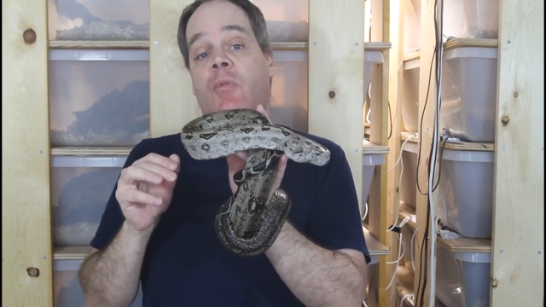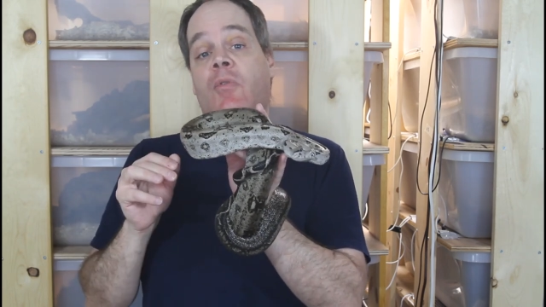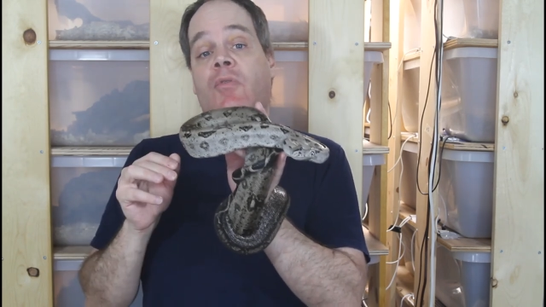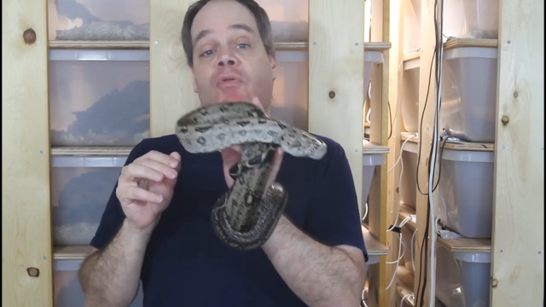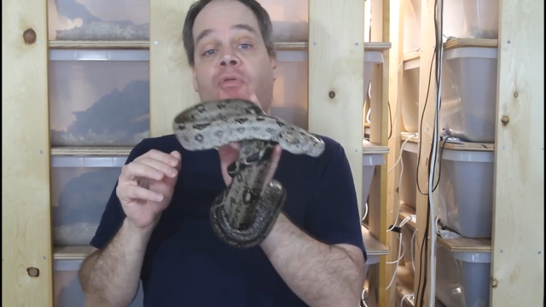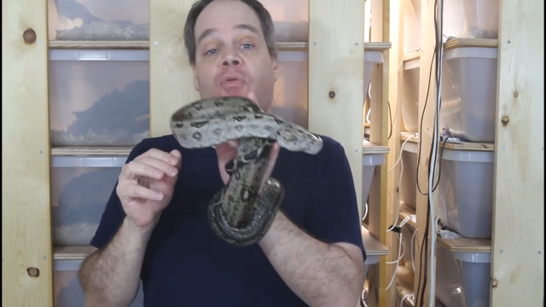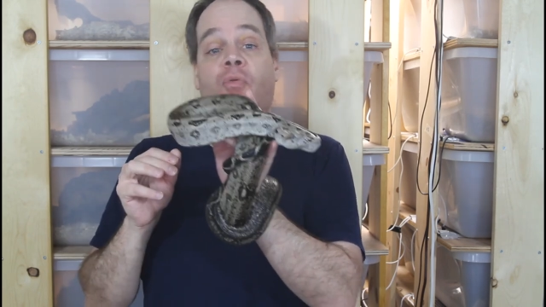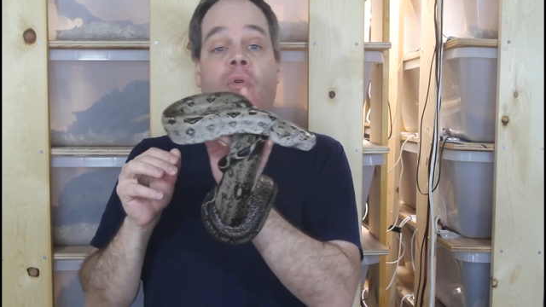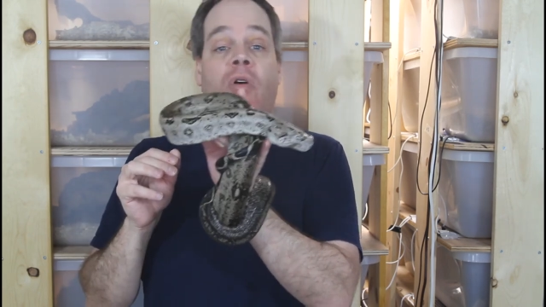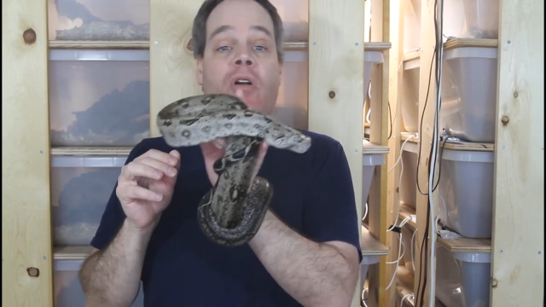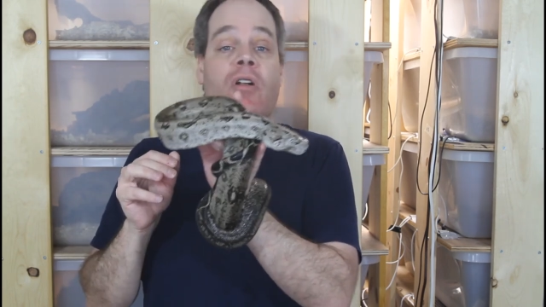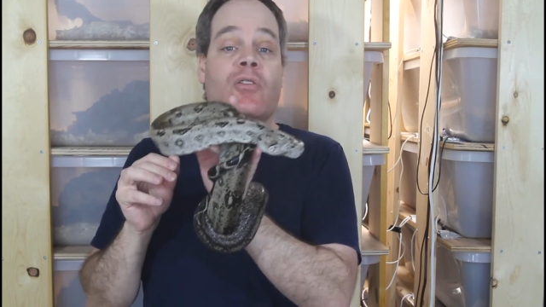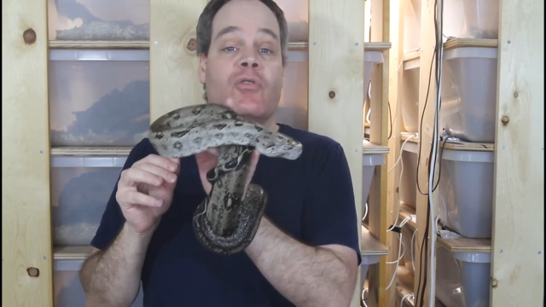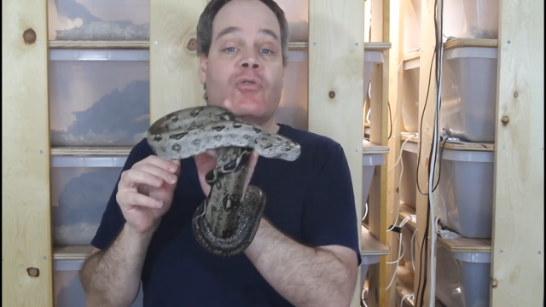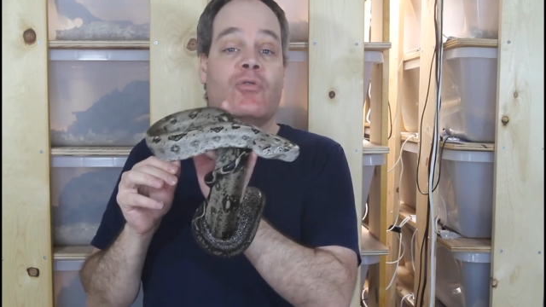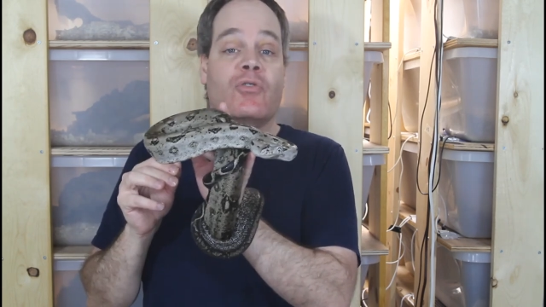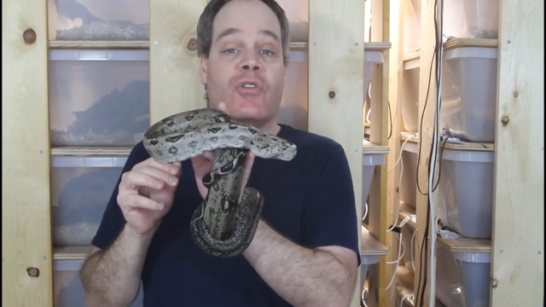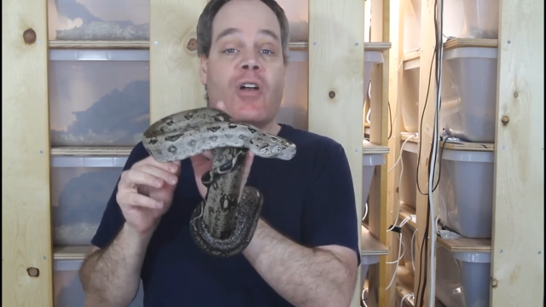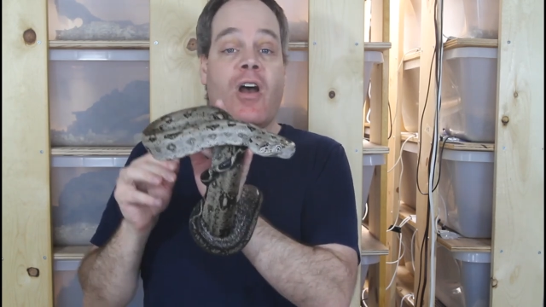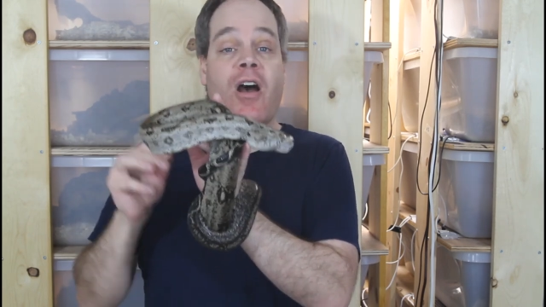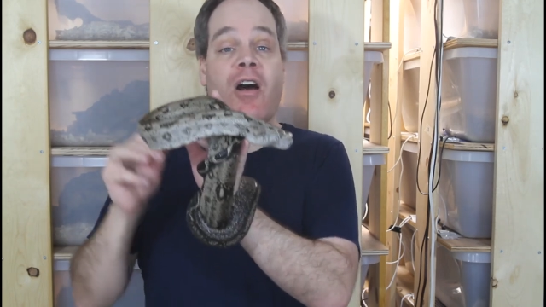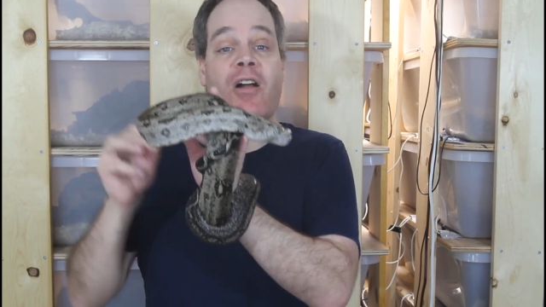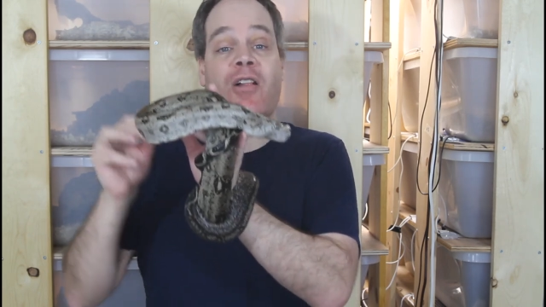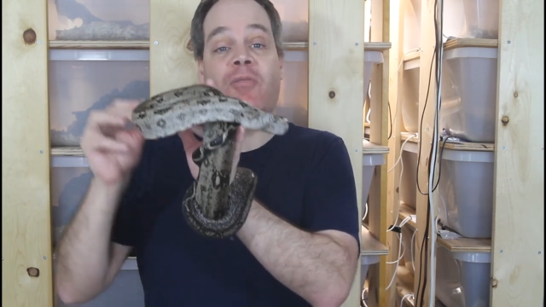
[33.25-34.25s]
if you want to
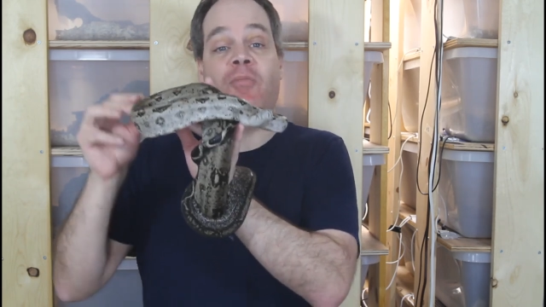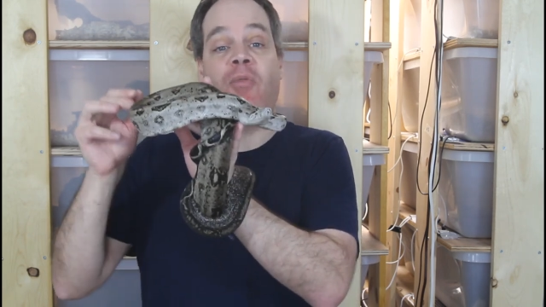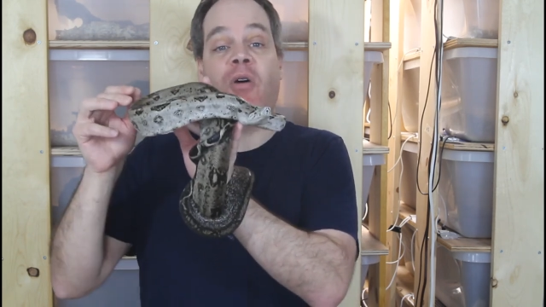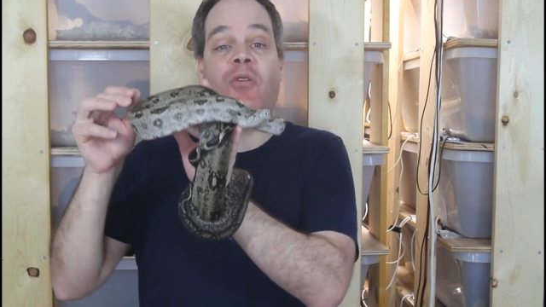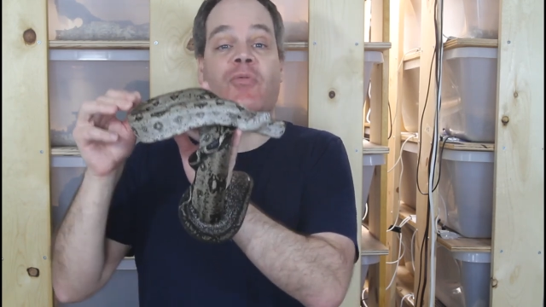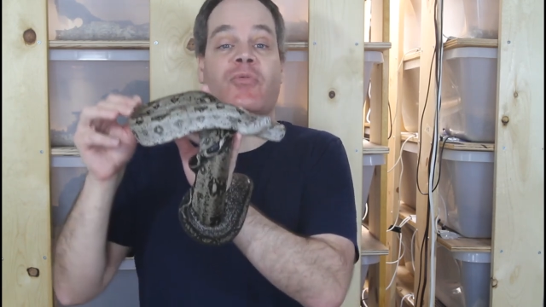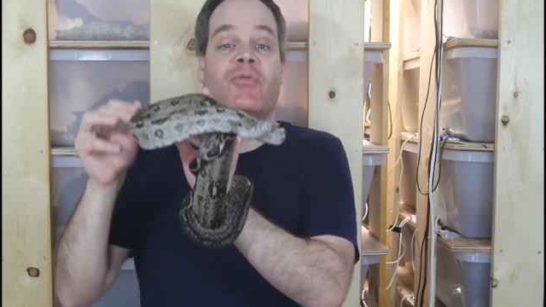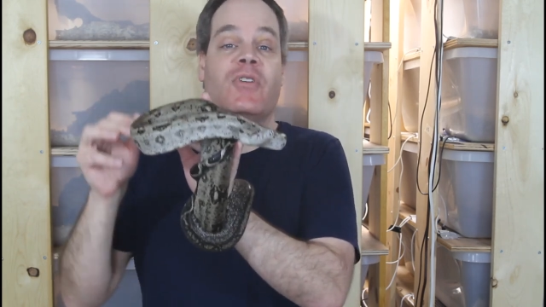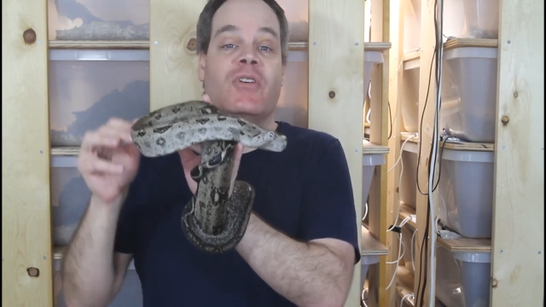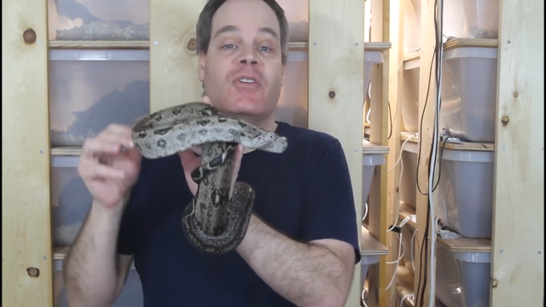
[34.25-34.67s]
learn all about